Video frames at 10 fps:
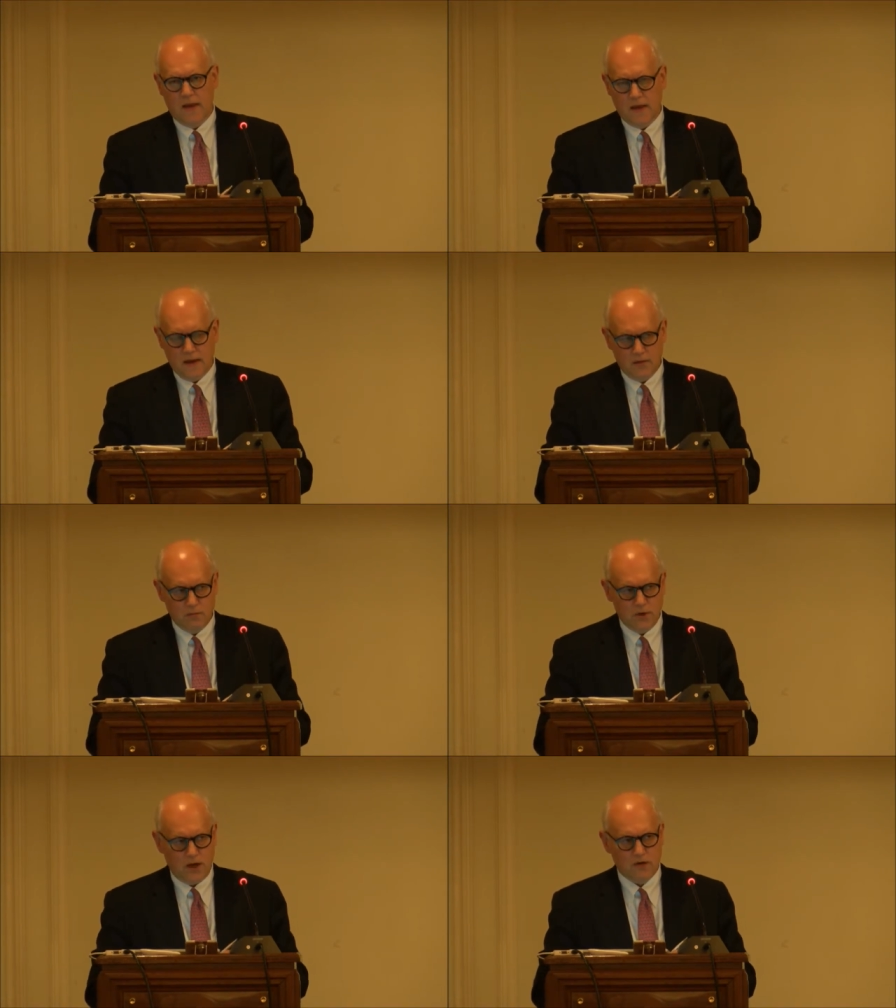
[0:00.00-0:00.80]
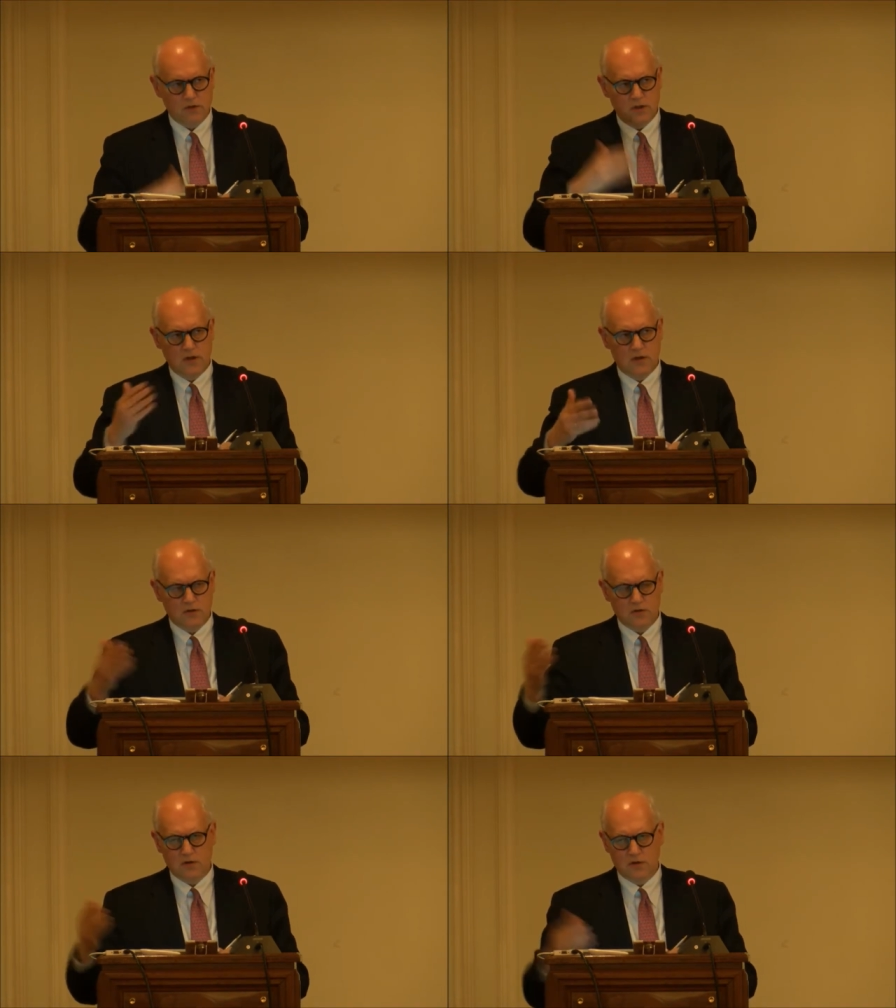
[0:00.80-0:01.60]
uh, we actually
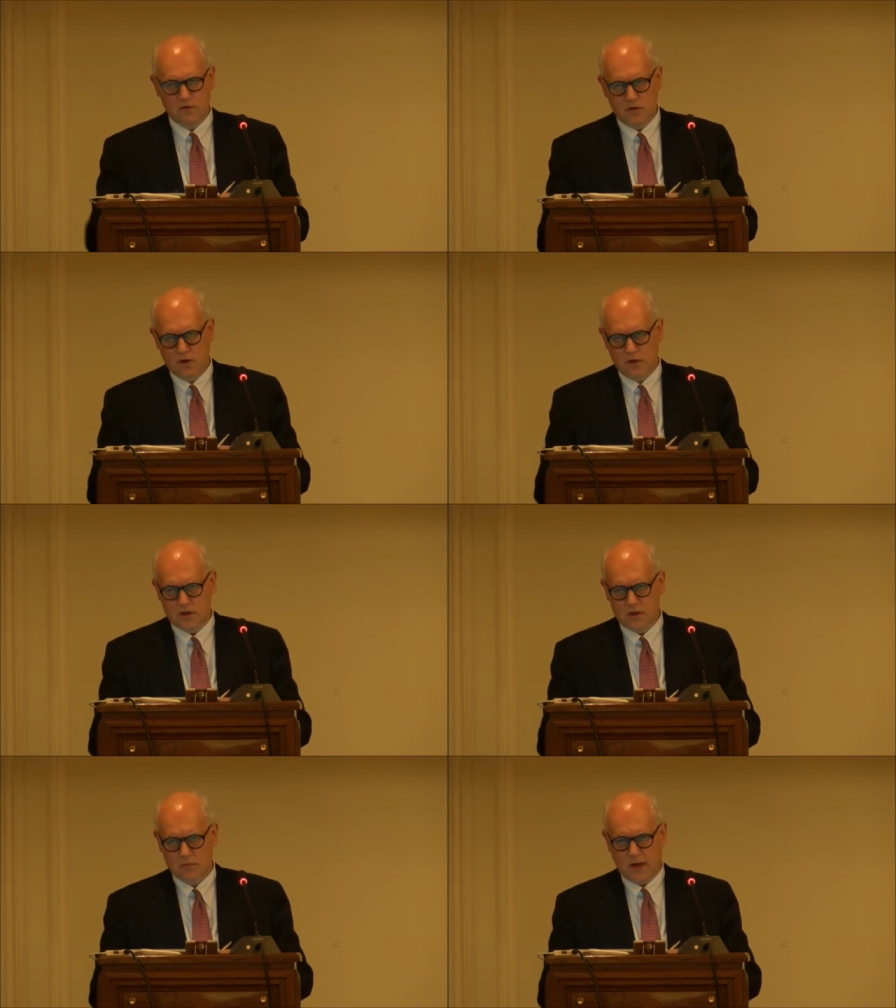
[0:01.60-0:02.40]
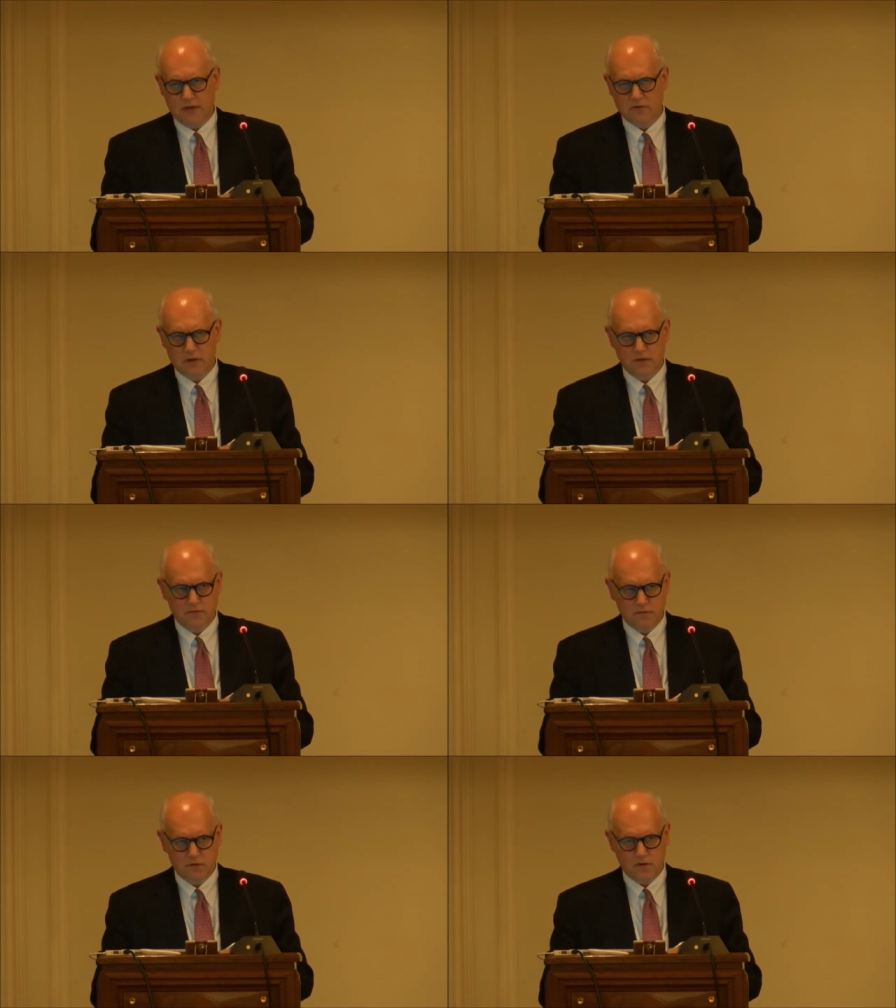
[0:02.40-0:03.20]
also uh, did some
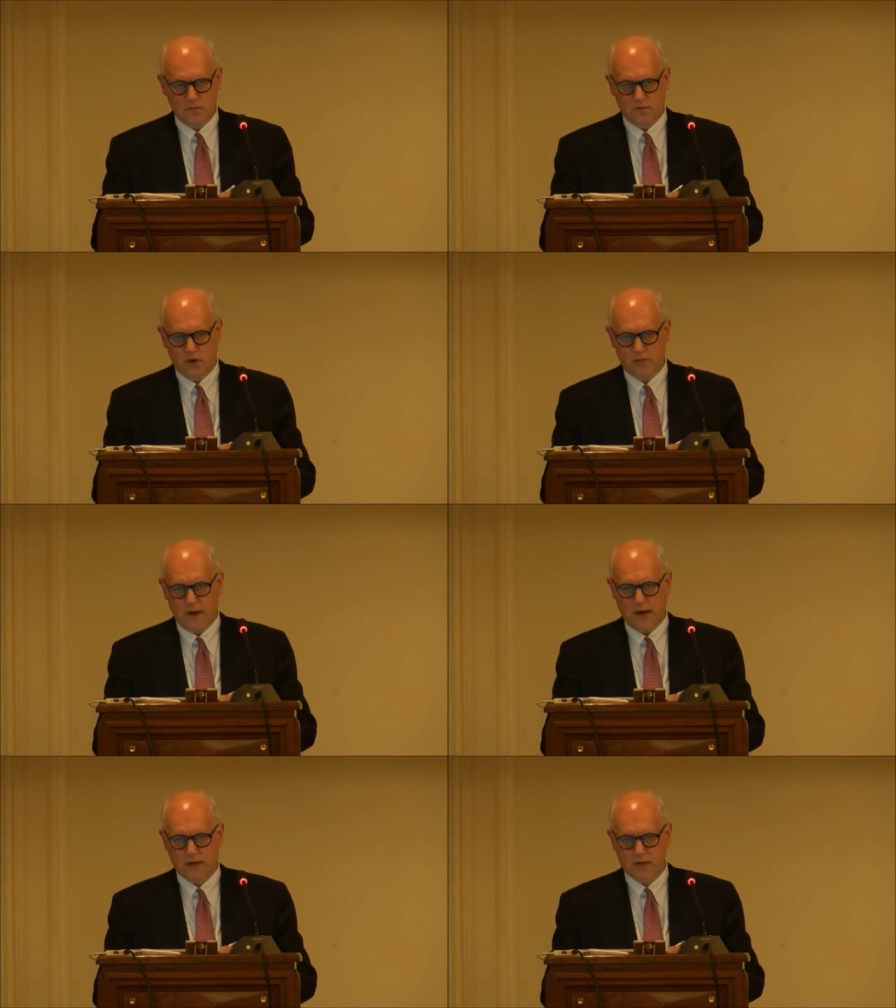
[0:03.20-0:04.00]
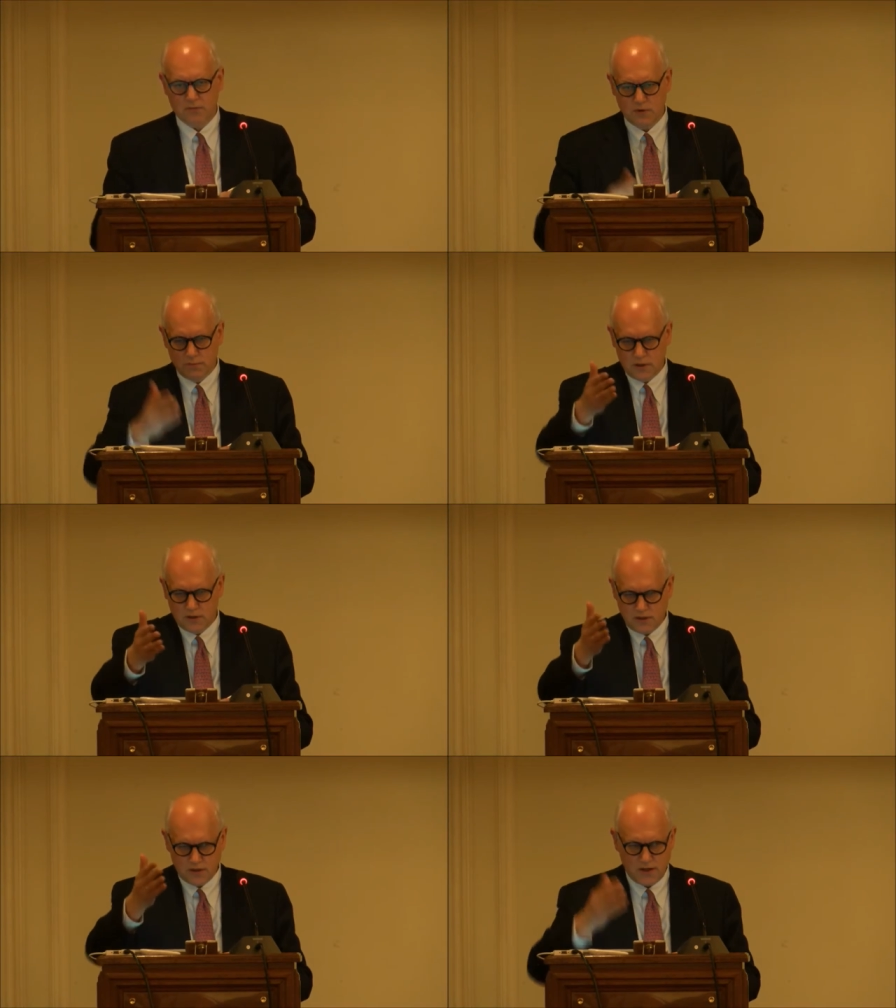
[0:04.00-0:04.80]
counseling for some Greek banks with
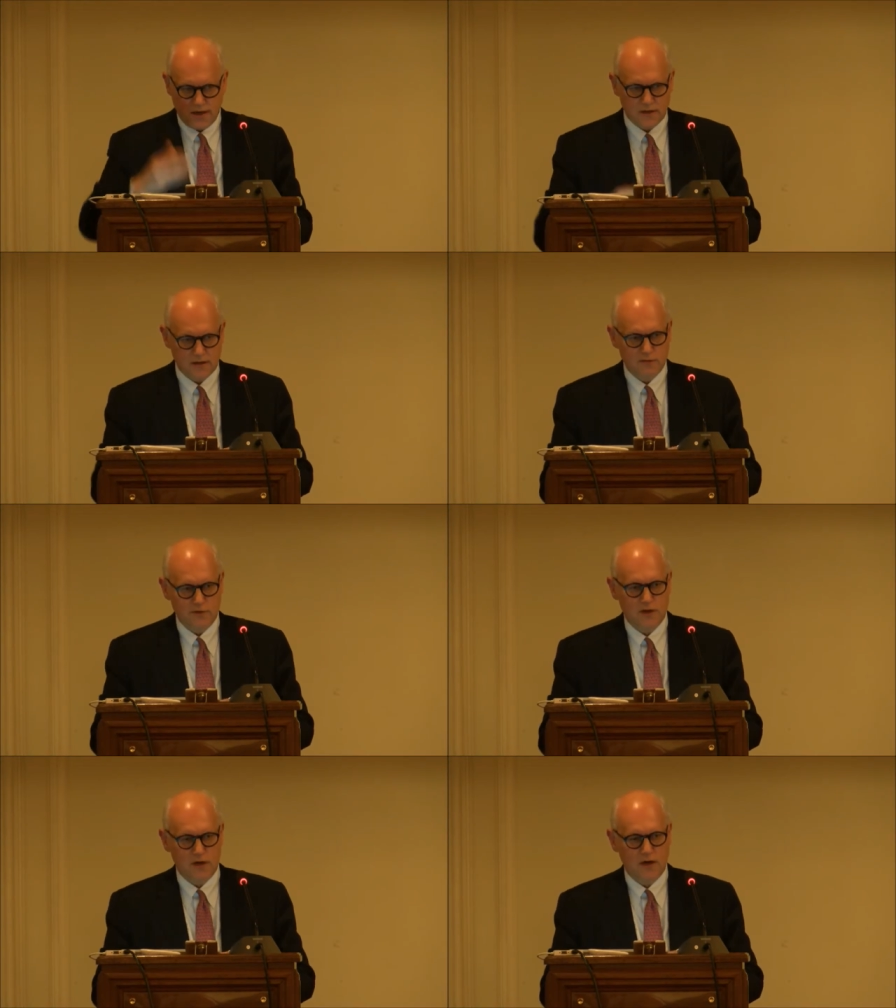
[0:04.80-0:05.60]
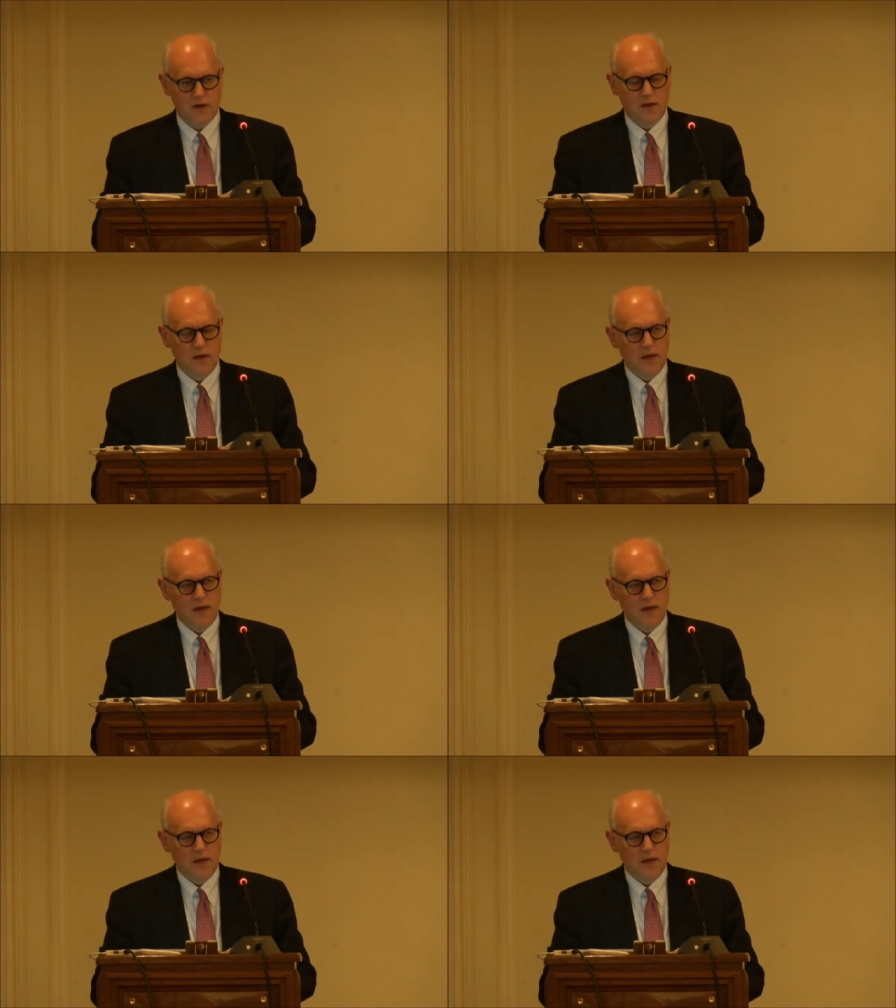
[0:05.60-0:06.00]
Peter Nathaniel, who's here.